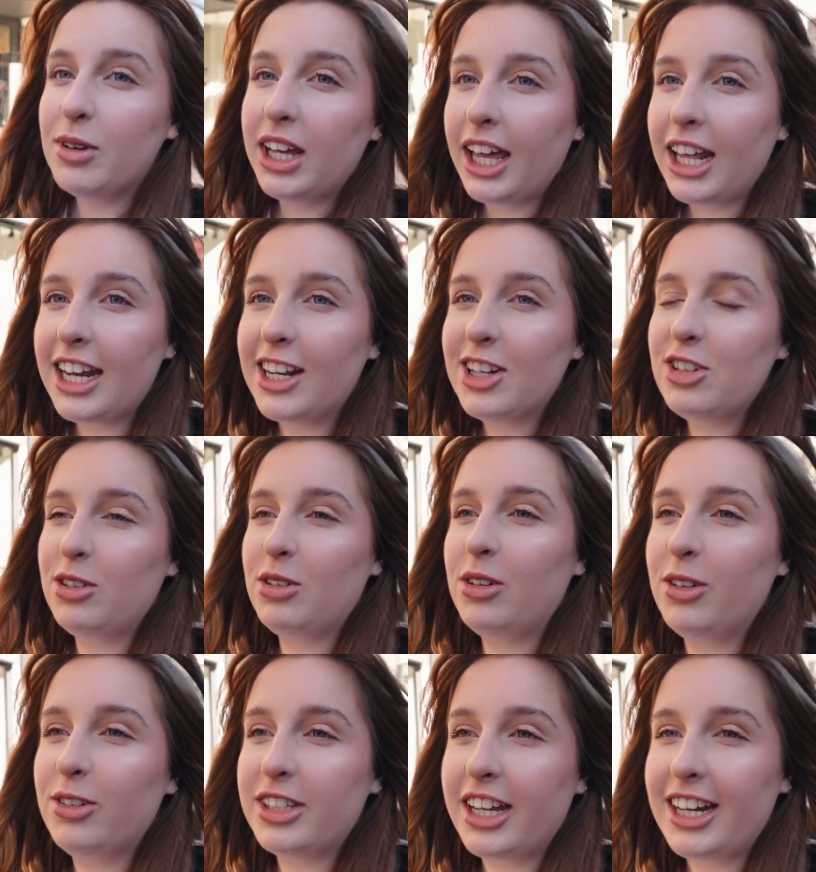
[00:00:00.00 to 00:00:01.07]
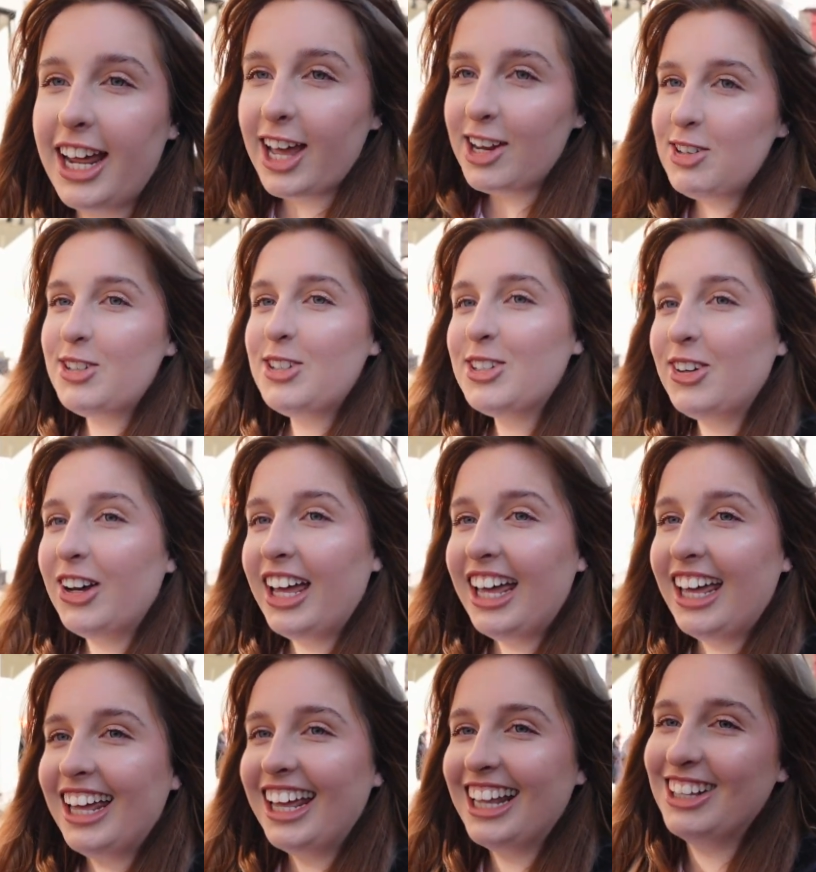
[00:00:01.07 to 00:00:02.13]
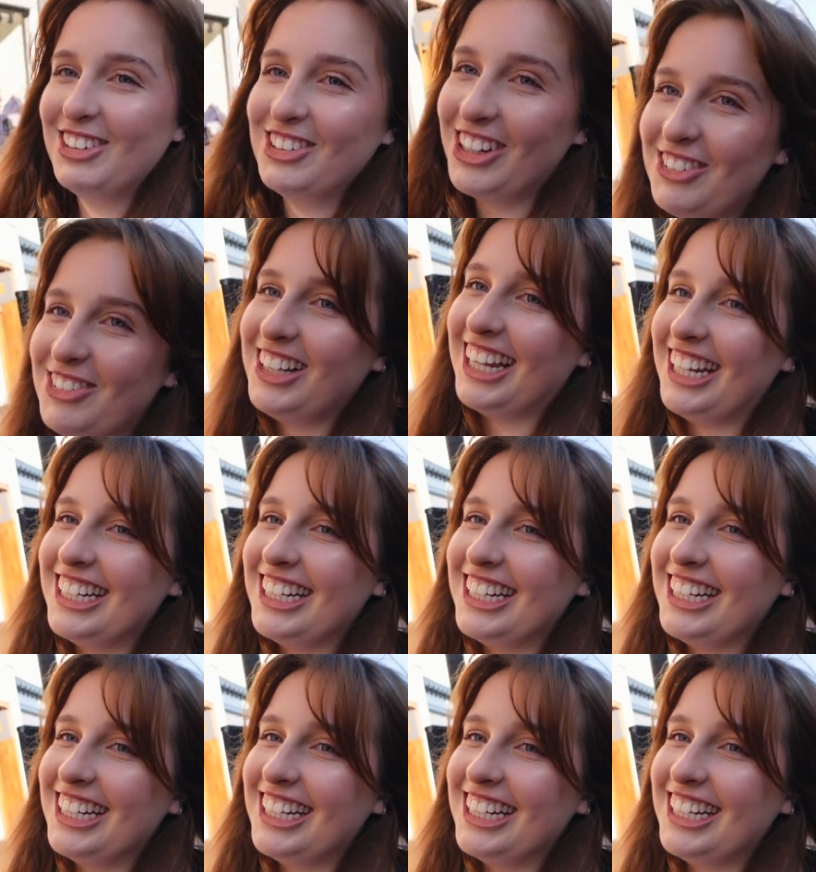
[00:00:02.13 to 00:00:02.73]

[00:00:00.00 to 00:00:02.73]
we're heading to St Andrew Square and then we're going for